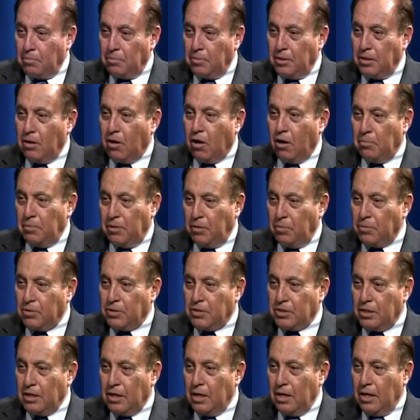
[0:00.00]
the Army
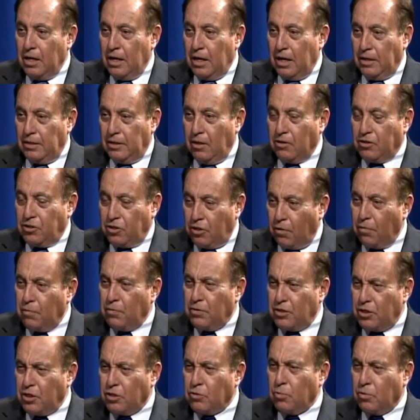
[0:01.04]
was, the
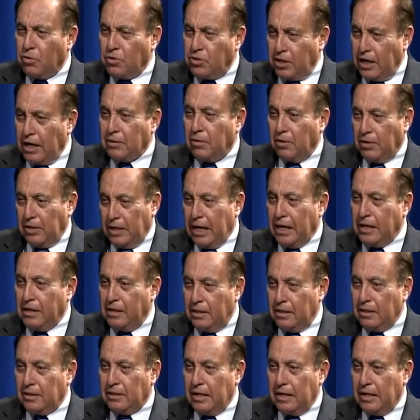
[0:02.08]
services were segregated at that time.